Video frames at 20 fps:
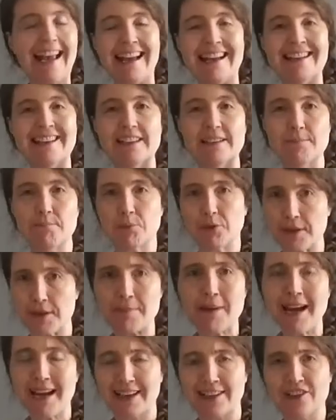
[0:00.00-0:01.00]
and
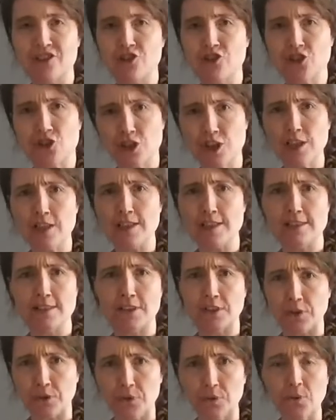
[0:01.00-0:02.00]
prepackaged cheese
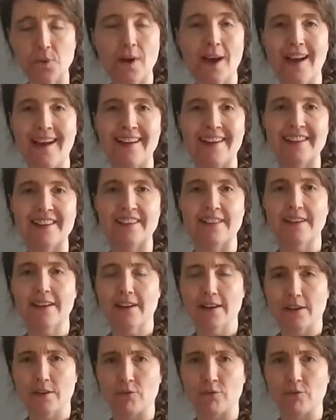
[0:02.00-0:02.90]
goo and